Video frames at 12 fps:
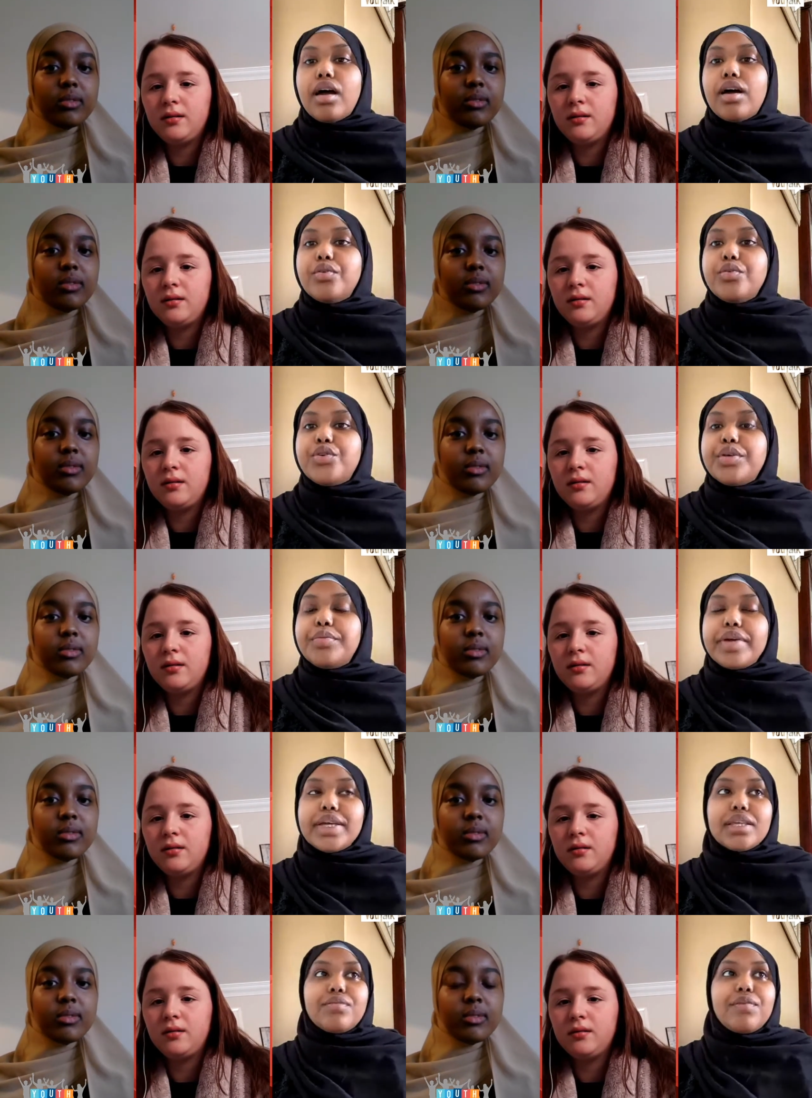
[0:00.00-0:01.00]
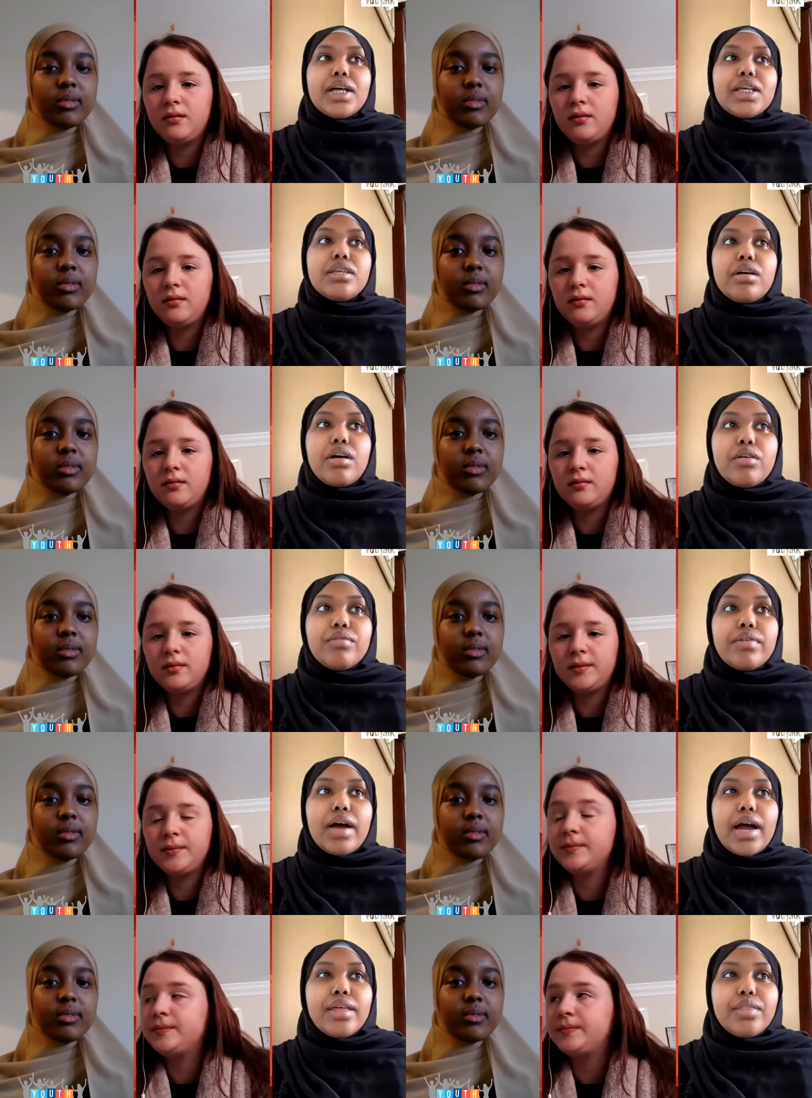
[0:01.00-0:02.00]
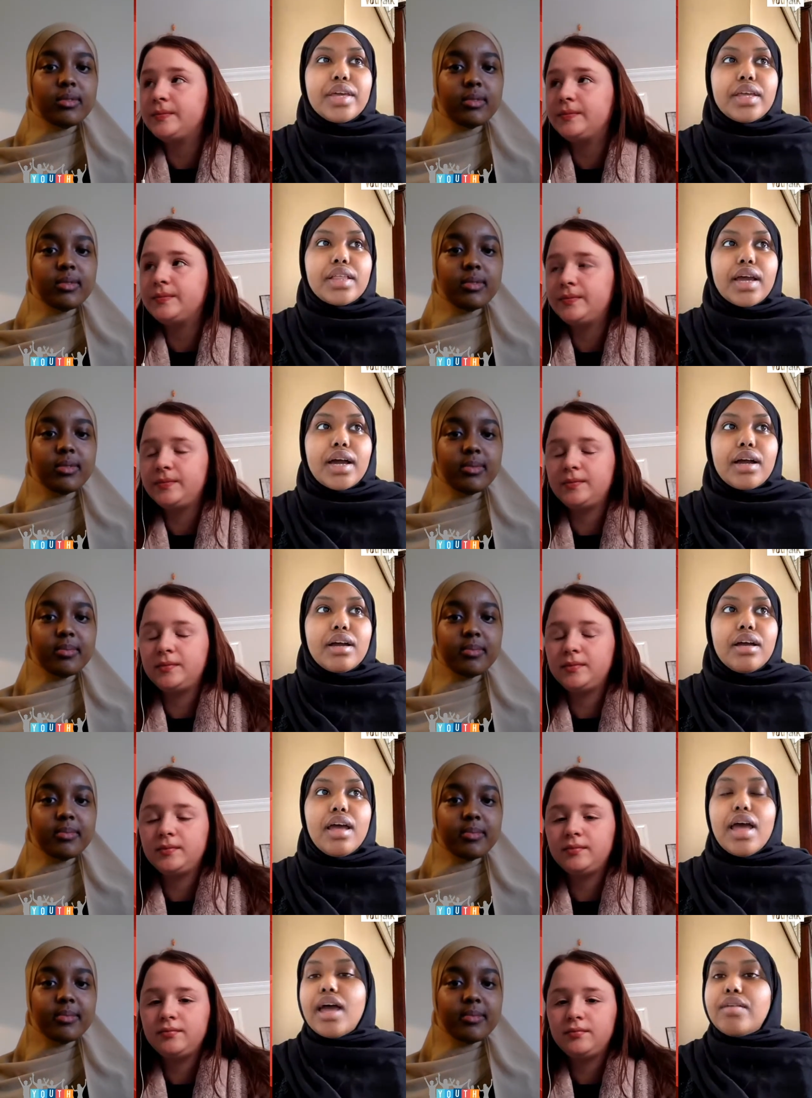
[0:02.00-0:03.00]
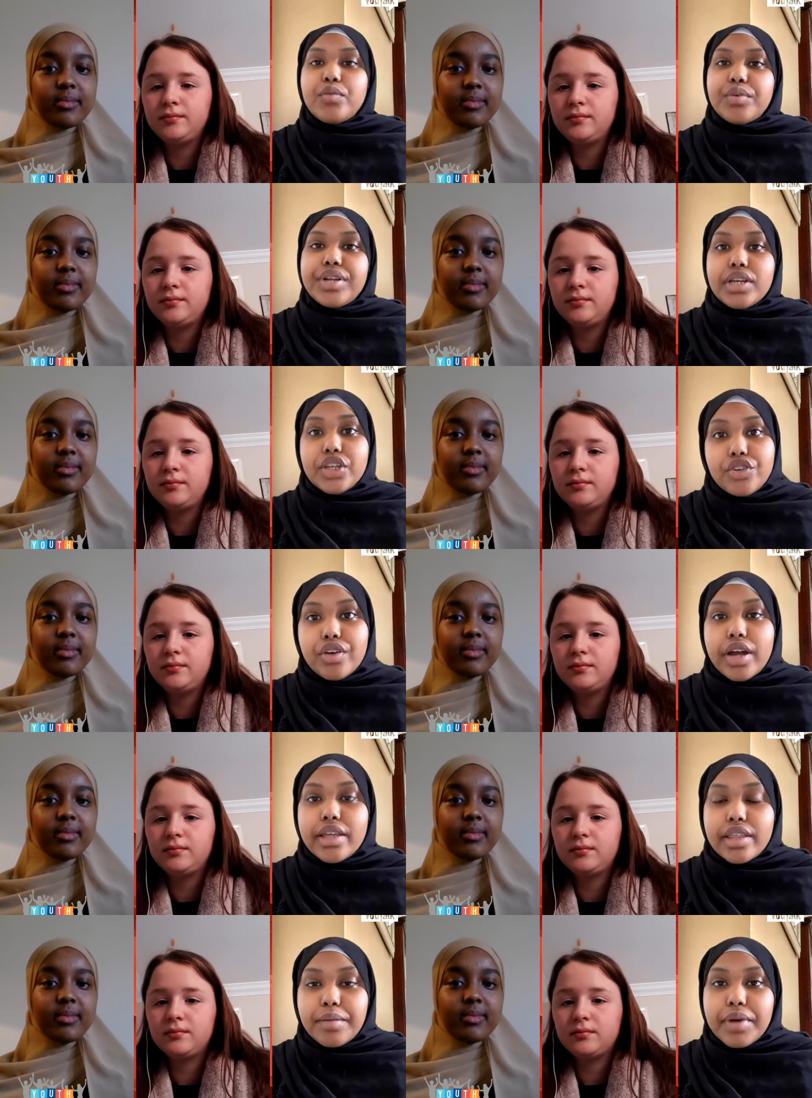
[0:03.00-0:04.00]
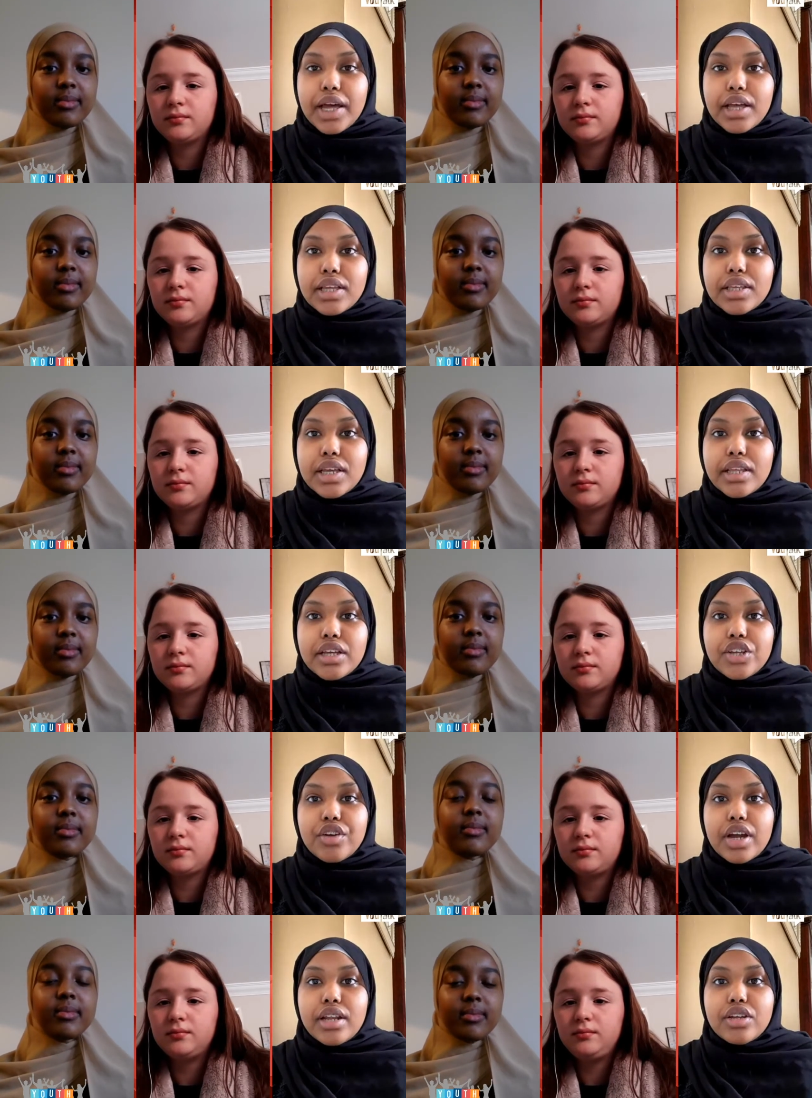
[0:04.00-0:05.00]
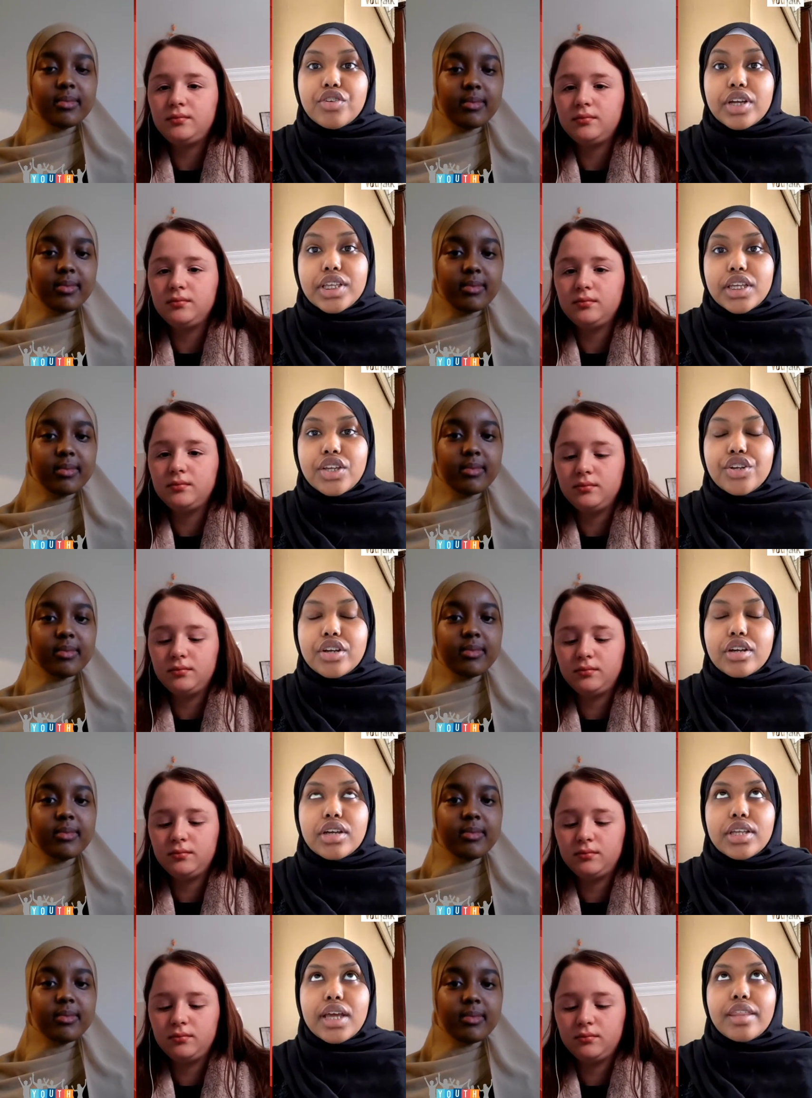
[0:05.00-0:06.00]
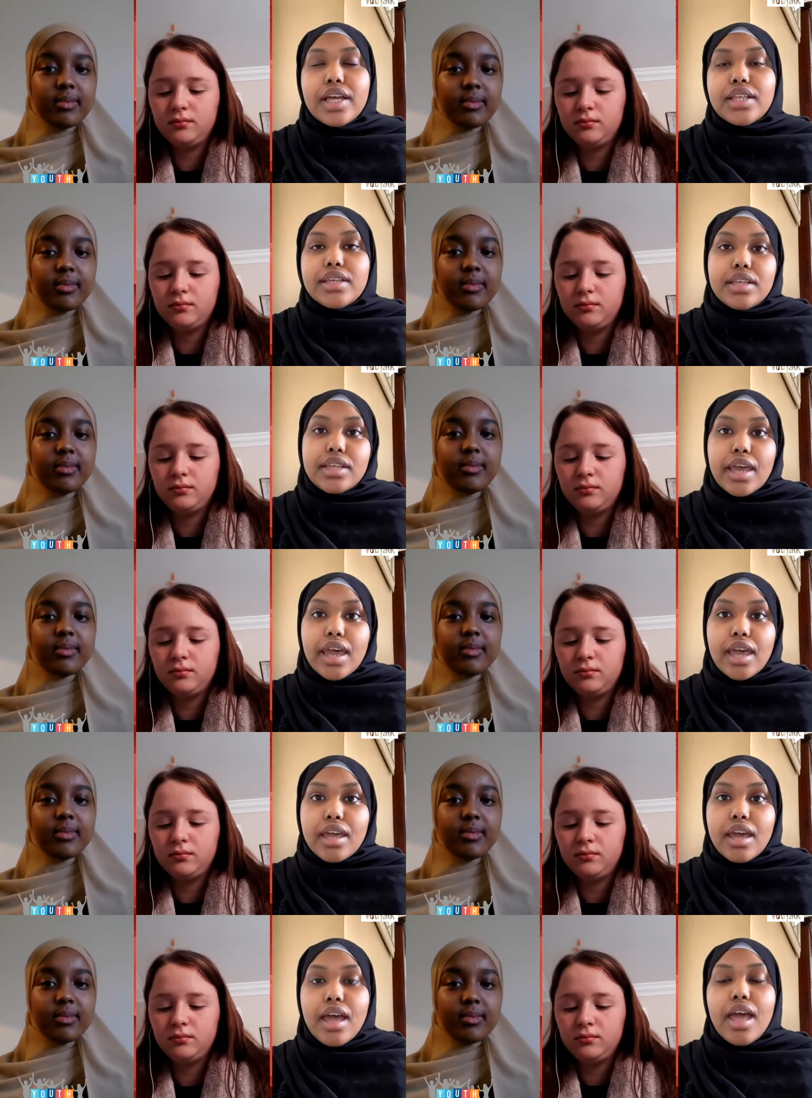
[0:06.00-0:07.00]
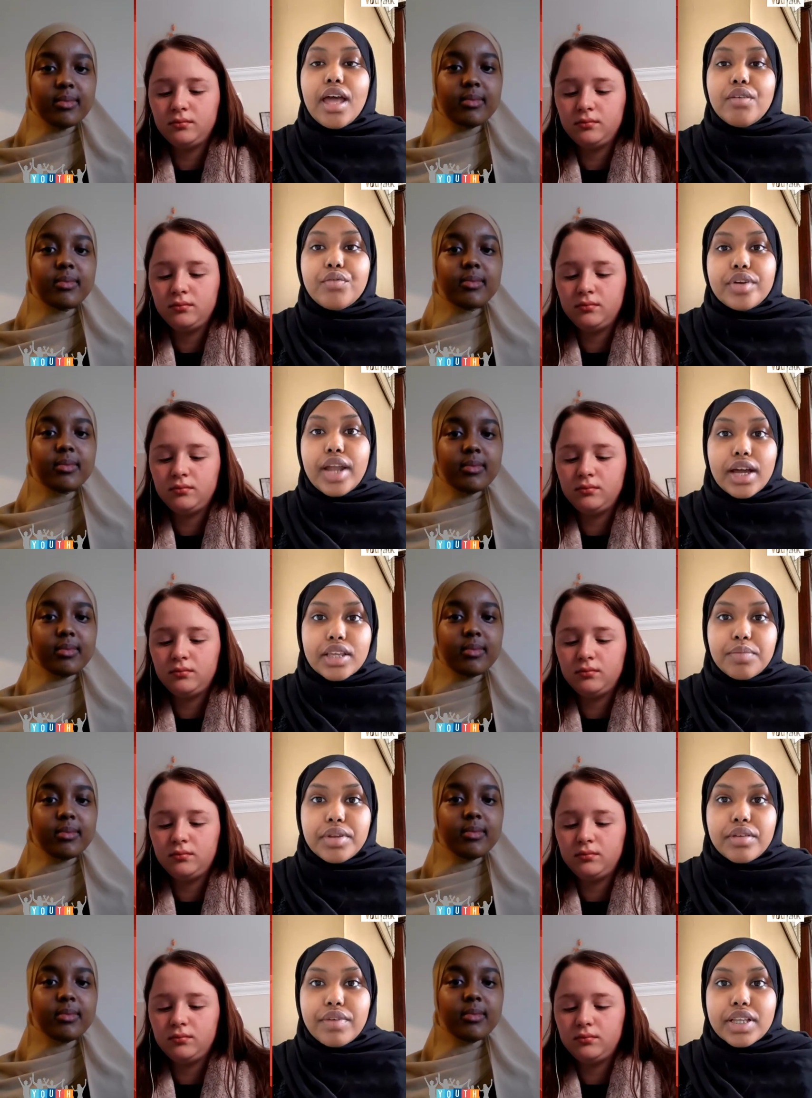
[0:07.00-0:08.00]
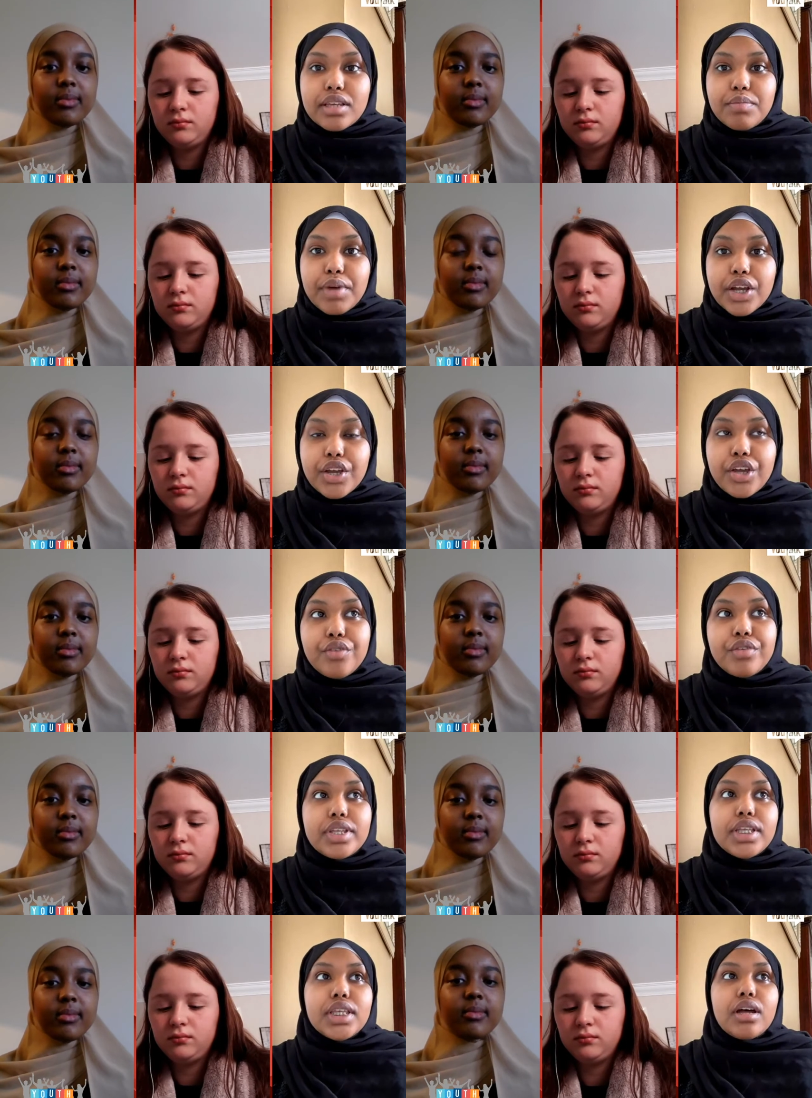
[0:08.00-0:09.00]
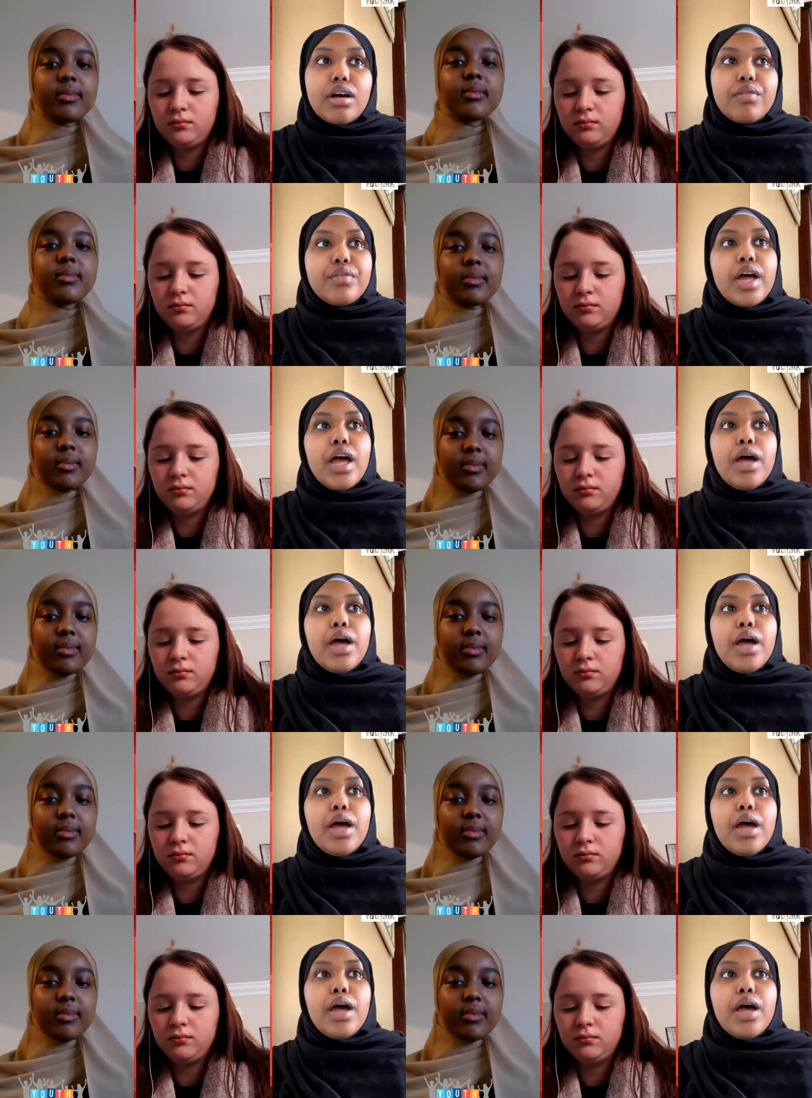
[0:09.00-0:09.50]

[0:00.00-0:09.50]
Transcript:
Speaker 1: Oh, so based, first off, I think that everyone is trying their best and they're trying to transition because at the end of the day, everyone has been affected by COVID and stuff.